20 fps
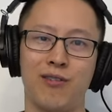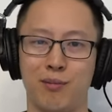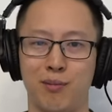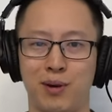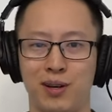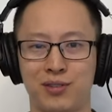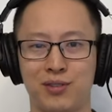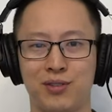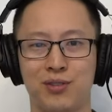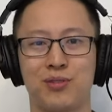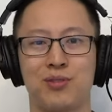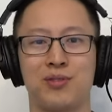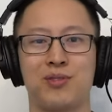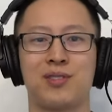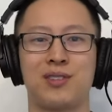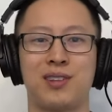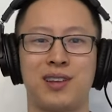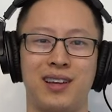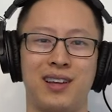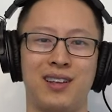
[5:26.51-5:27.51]

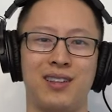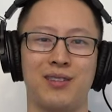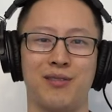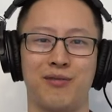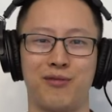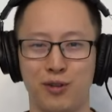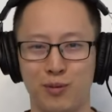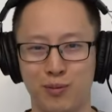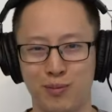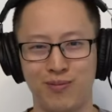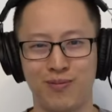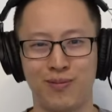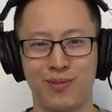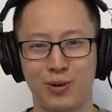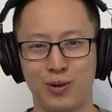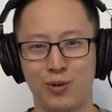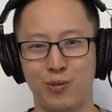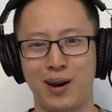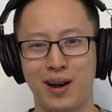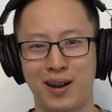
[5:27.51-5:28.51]
muscles in the full
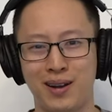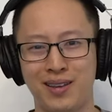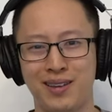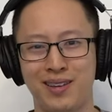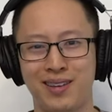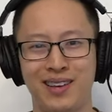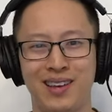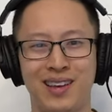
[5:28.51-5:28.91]
whole body.